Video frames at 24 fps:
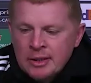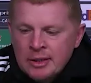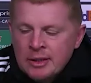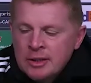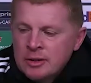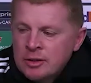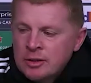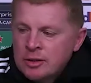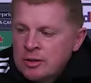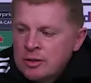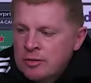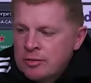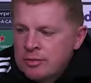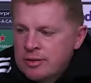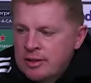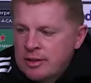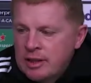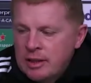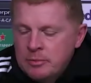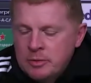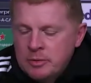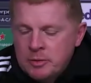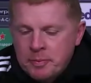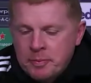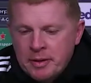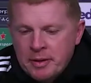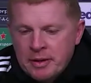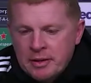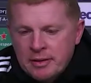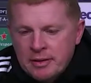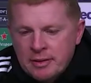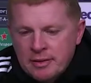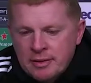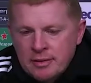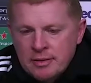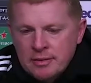so the team's picked,
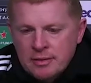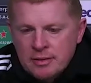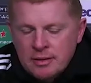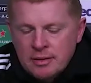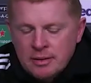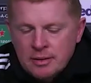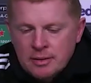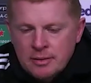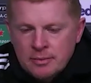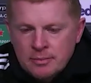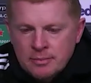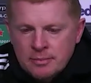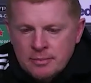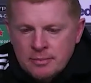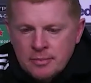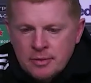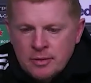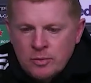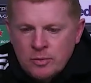and um, you know,